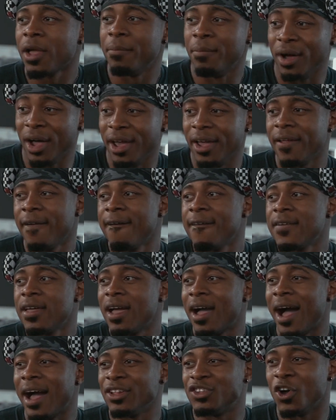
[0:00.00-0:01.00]
But
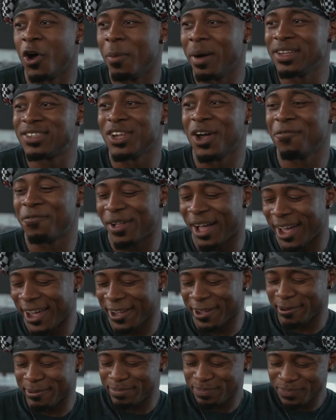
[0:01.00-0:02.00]
I told myself
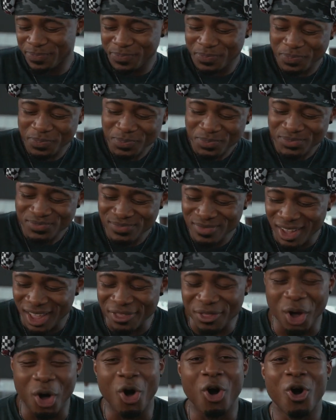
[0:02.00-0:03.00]
like
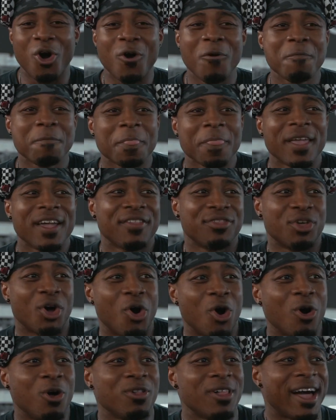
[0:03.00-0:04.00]
the whole the
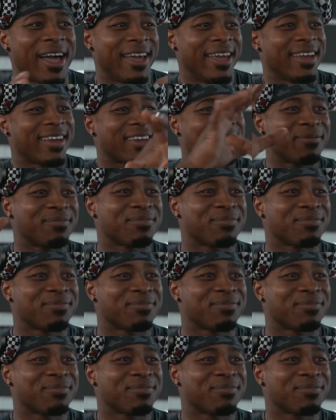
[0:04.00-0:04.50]
whole like